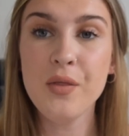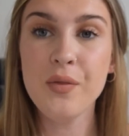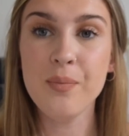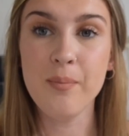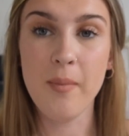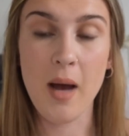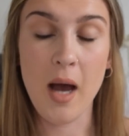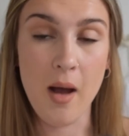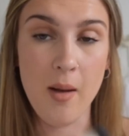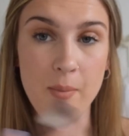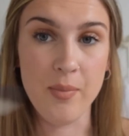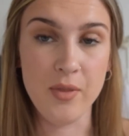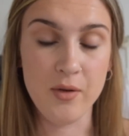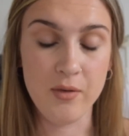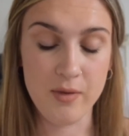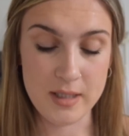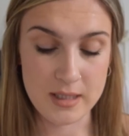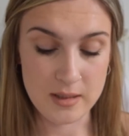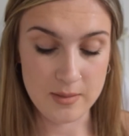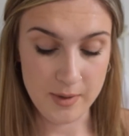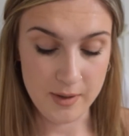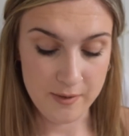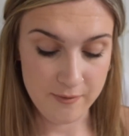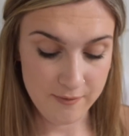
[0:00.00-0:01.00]
um, the rest
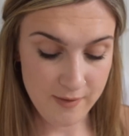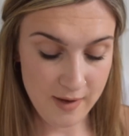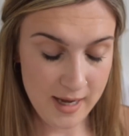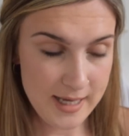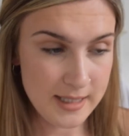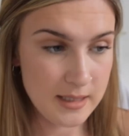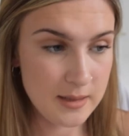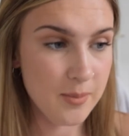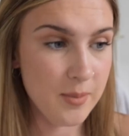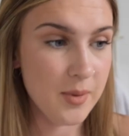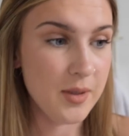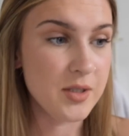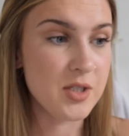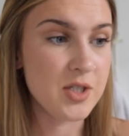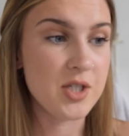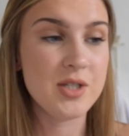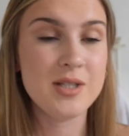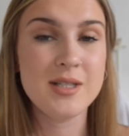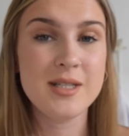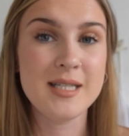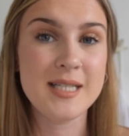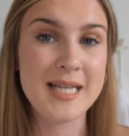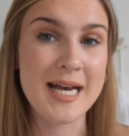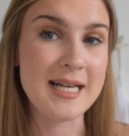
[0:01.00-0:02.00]
of my face, but
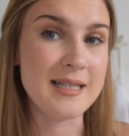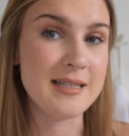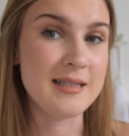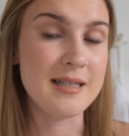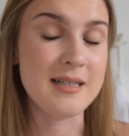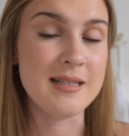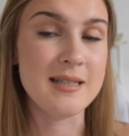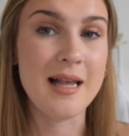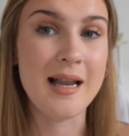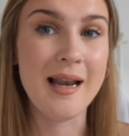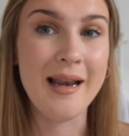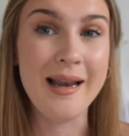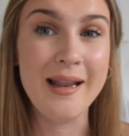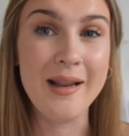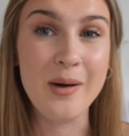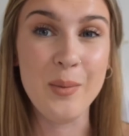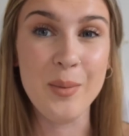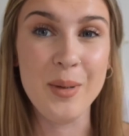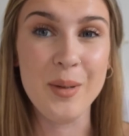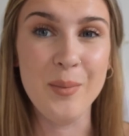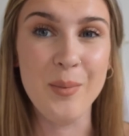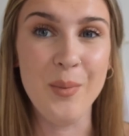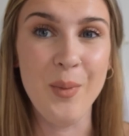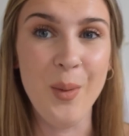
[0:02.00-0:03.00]
just to test this a little
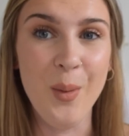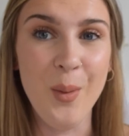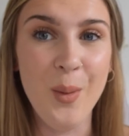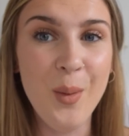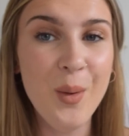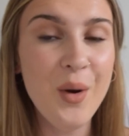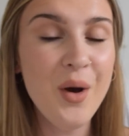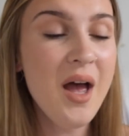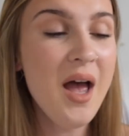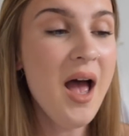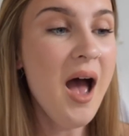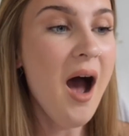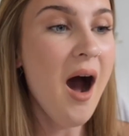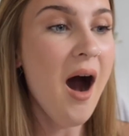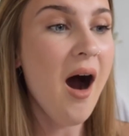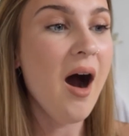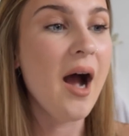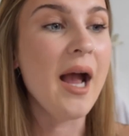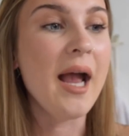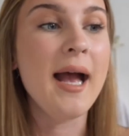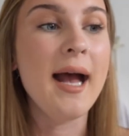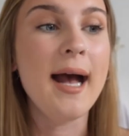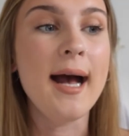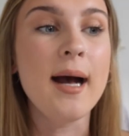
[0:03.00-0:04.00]
bit more,
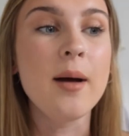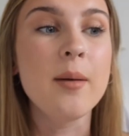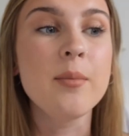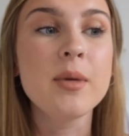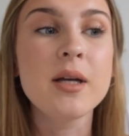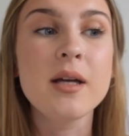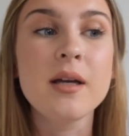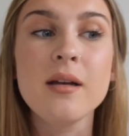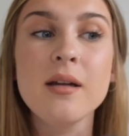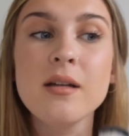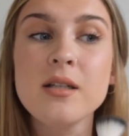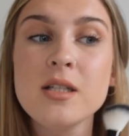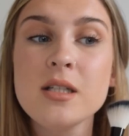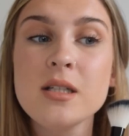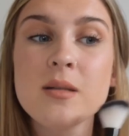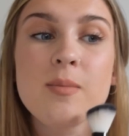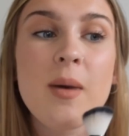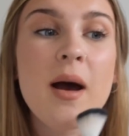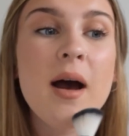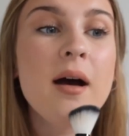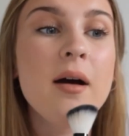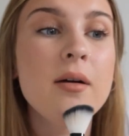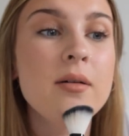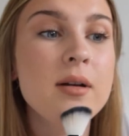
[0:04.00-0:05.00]
I am going to just
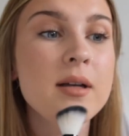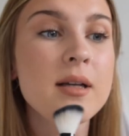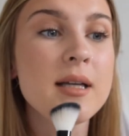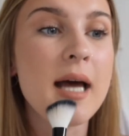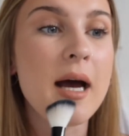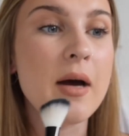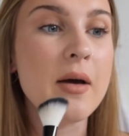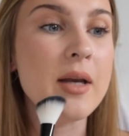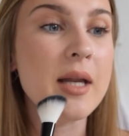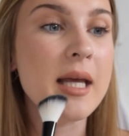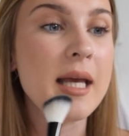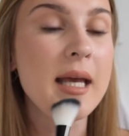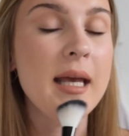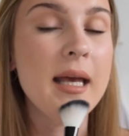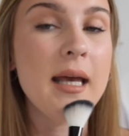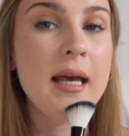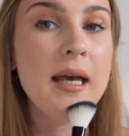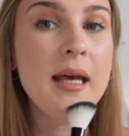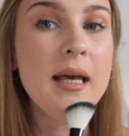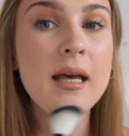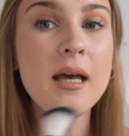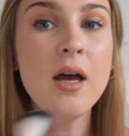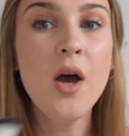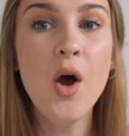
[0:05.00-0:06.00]
powder down
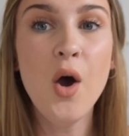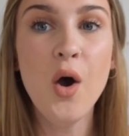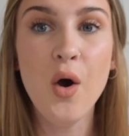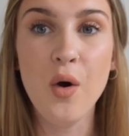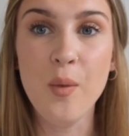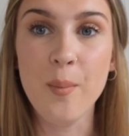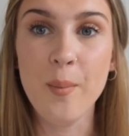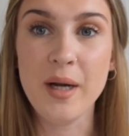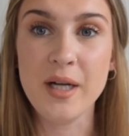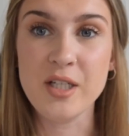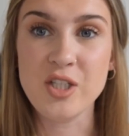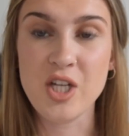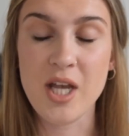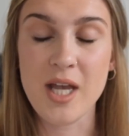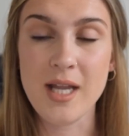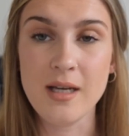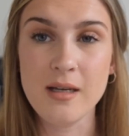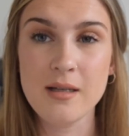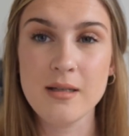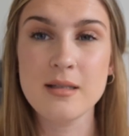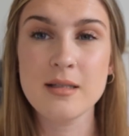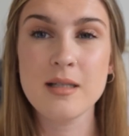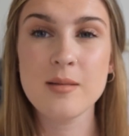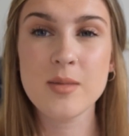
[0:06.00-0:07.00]
here on my chin,
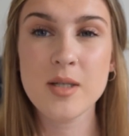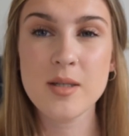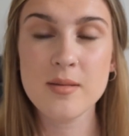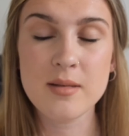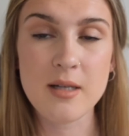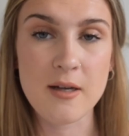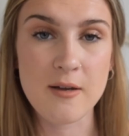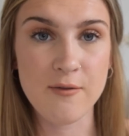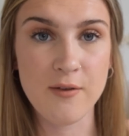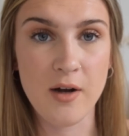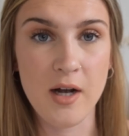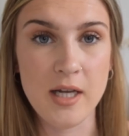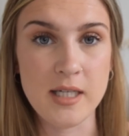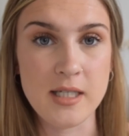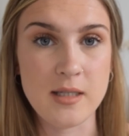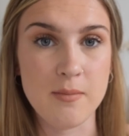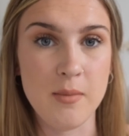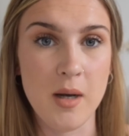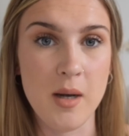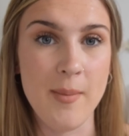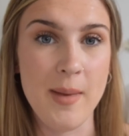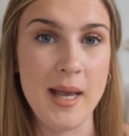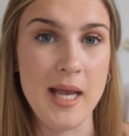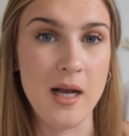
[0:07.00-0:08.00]
because sometimes I find
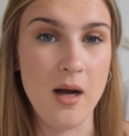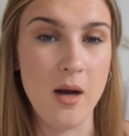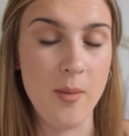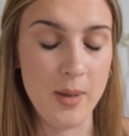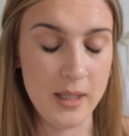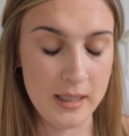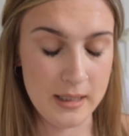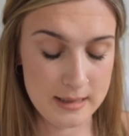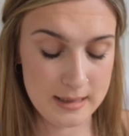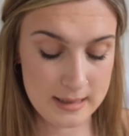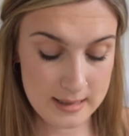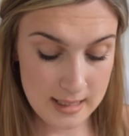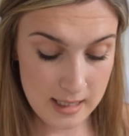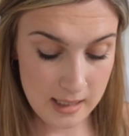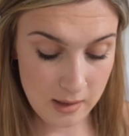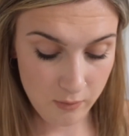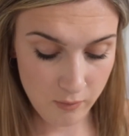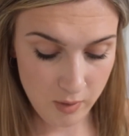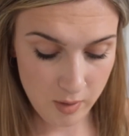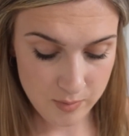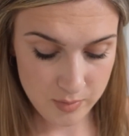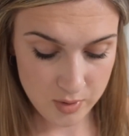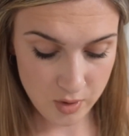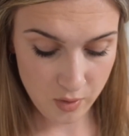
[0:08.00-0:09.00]
my makeup and concealer
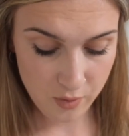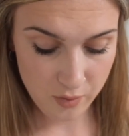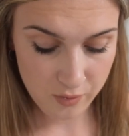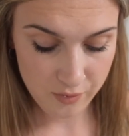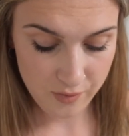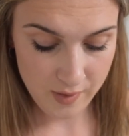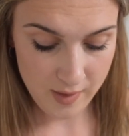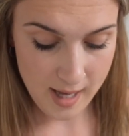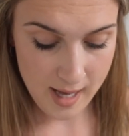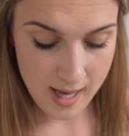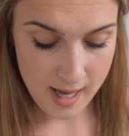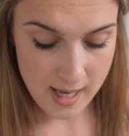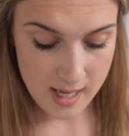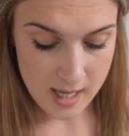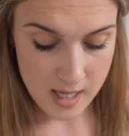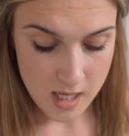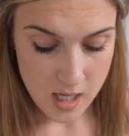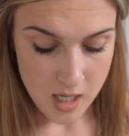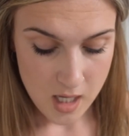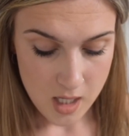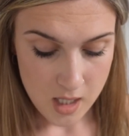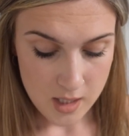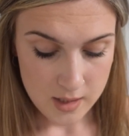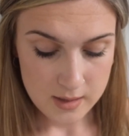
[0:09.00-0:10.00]
rubs off there.
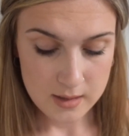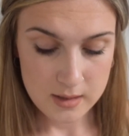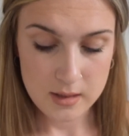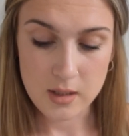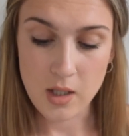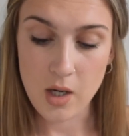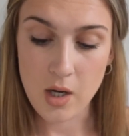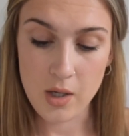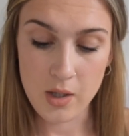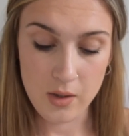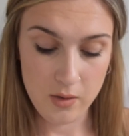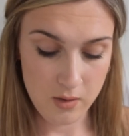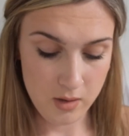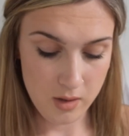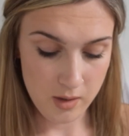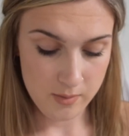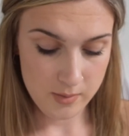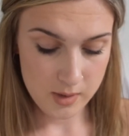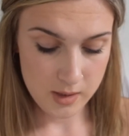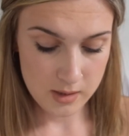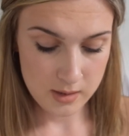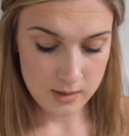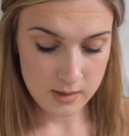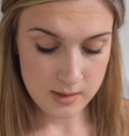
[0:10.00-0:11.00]
So I'm
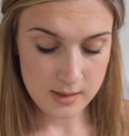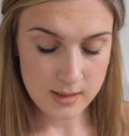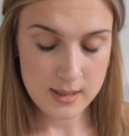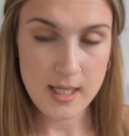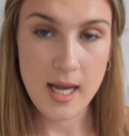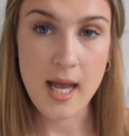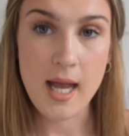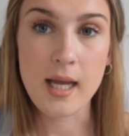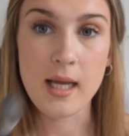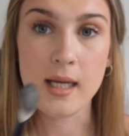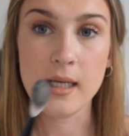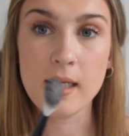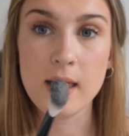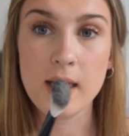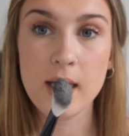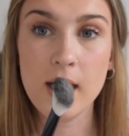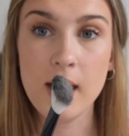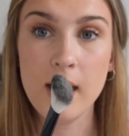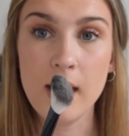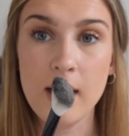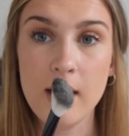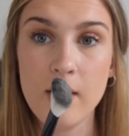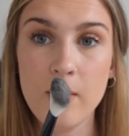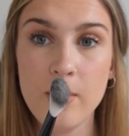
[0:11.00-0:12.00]
just going to take
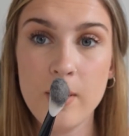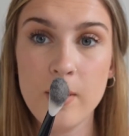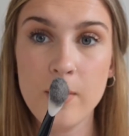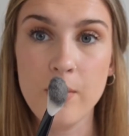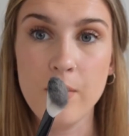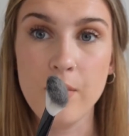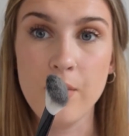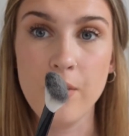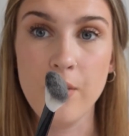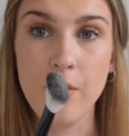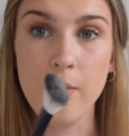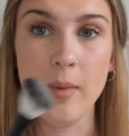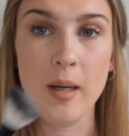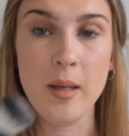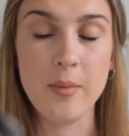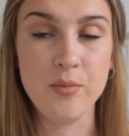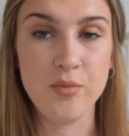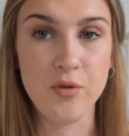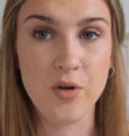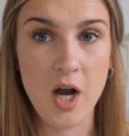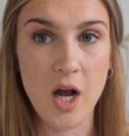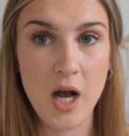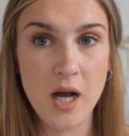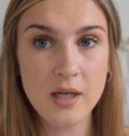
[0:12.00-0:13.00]
a little bit more on my
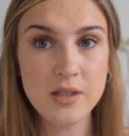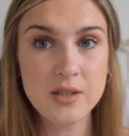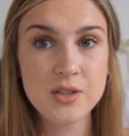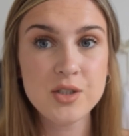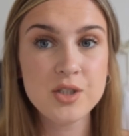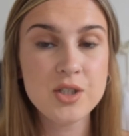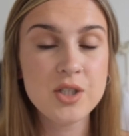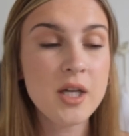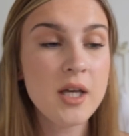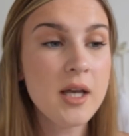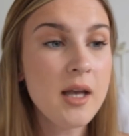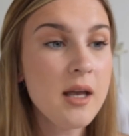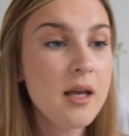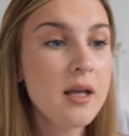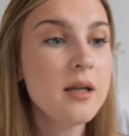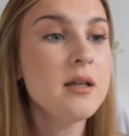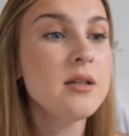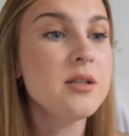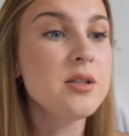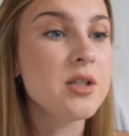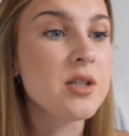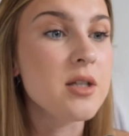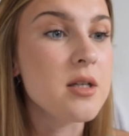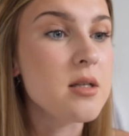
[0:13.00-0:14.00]
brush
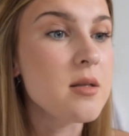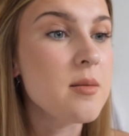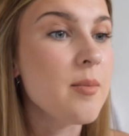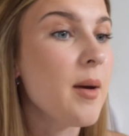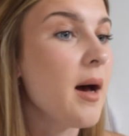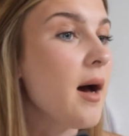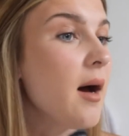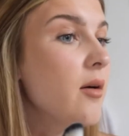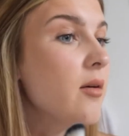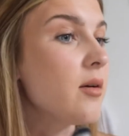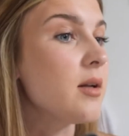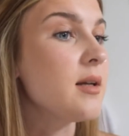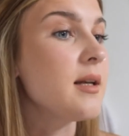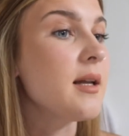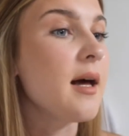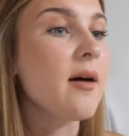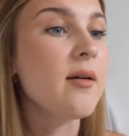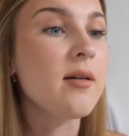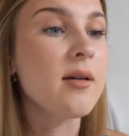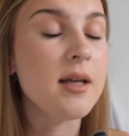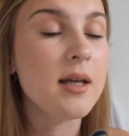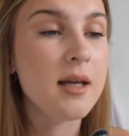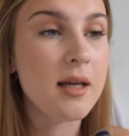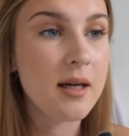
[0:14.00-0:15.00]
and just powder
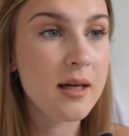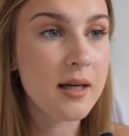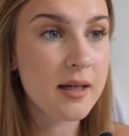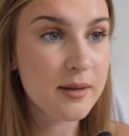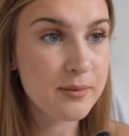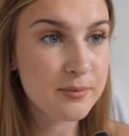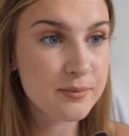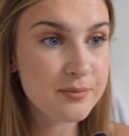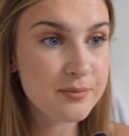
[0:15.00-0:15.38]
down here.